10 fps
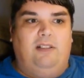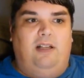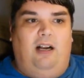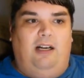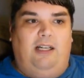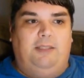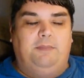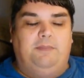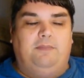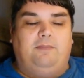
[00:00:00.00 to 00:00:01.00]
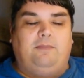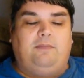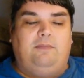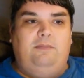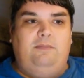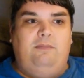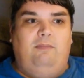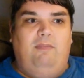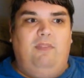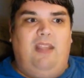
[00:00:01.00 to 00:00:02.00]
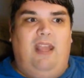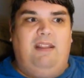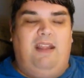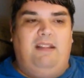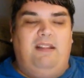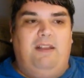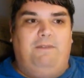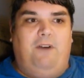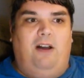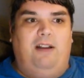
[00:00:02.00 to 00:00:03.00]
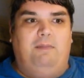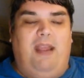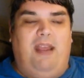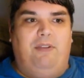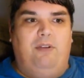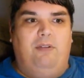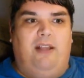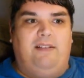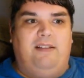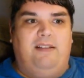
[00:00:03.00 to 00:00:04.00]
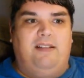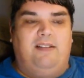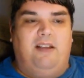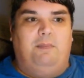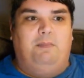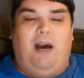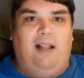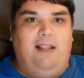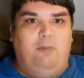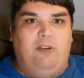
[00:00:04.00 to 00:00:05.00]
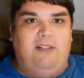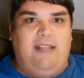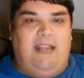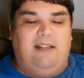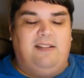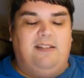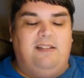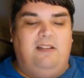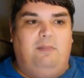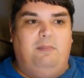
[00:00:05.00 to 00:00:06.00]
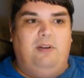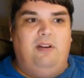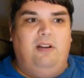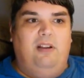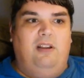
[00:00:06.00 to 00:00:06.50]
Um, and and then they fought, and Matthew like did this like Bollywood dance number